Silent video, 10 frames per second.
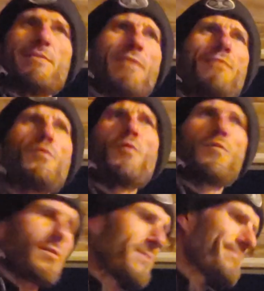A fool
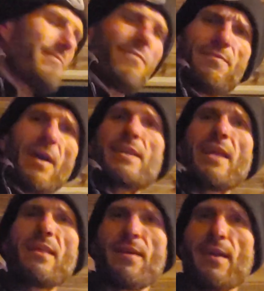for fucking
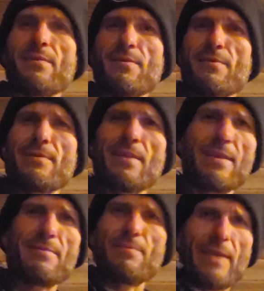anything
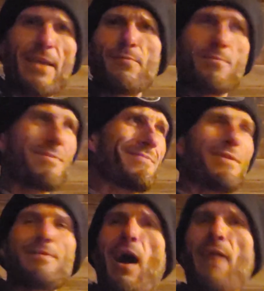that
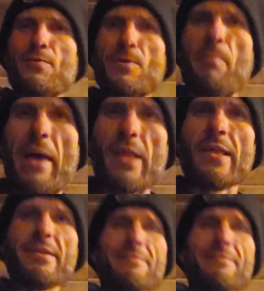offers a pellet.